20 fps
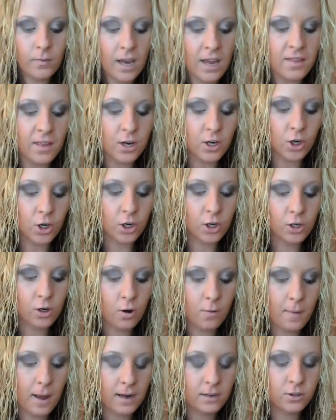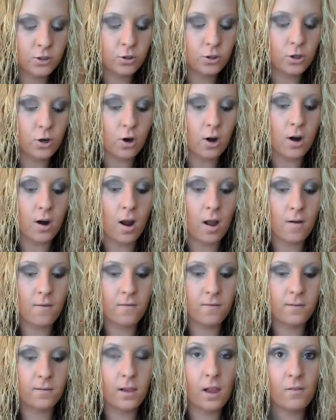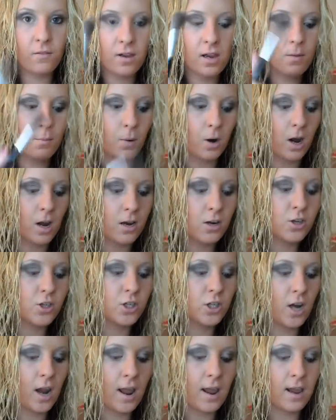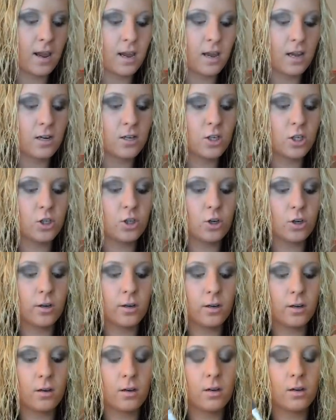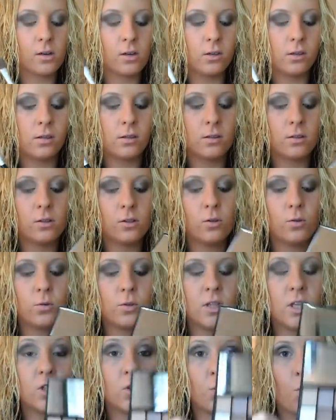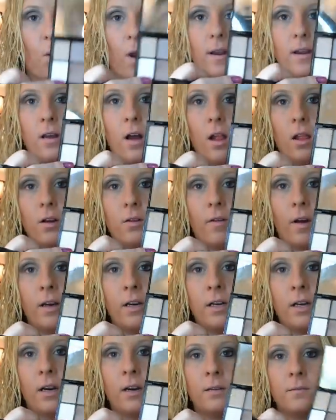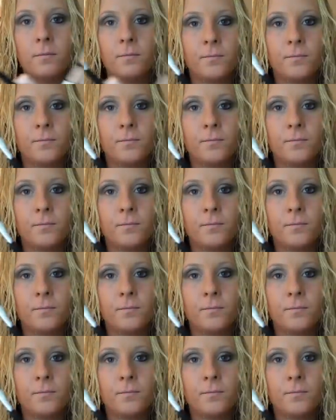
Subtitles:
And then you're going to go back to your fluffy brush, and you're going to use this white color right here.